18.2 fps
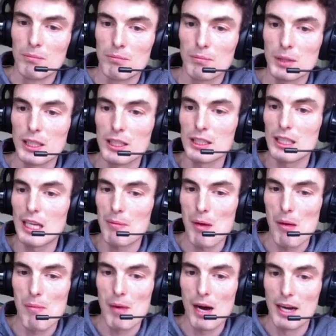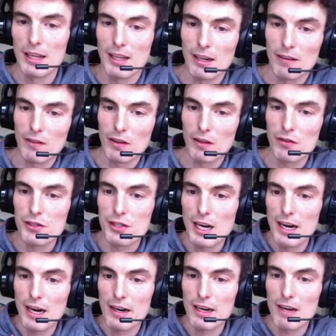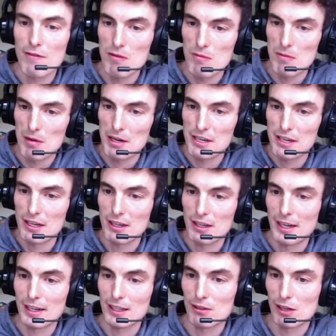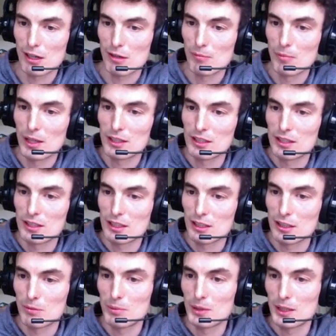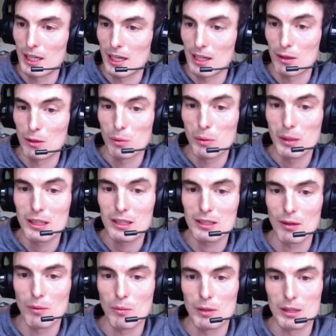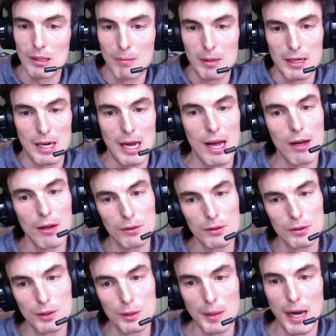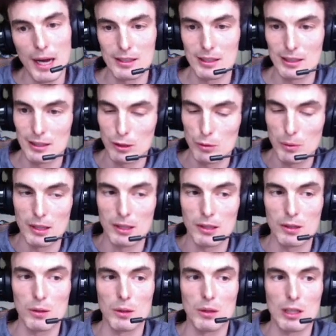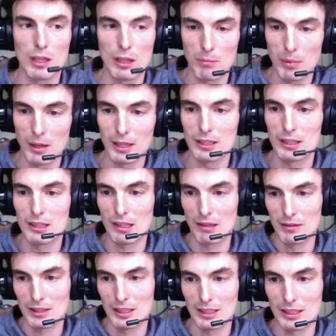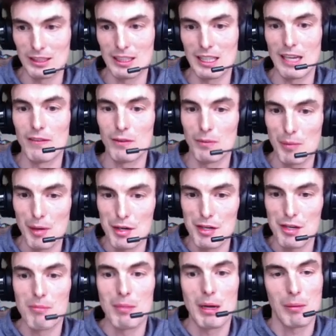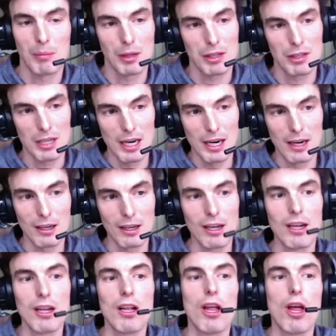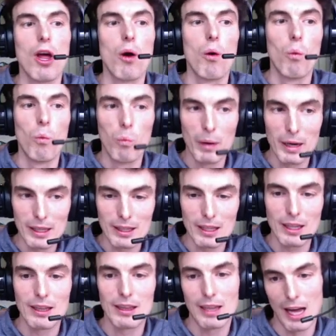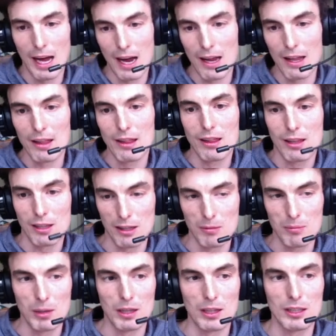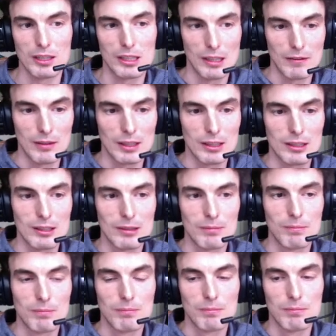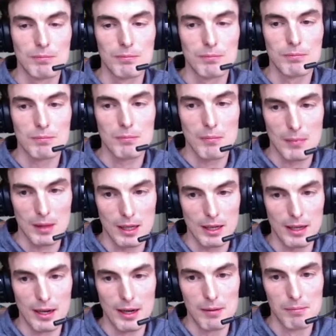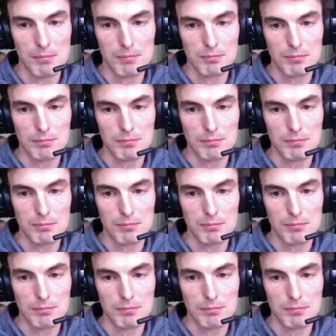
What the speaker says: Please keep in mind that if you've shared information like direct messages or protected tweets with someone else who accesses Twitter through third-party services, the information may be shared with that third-party service. Okay.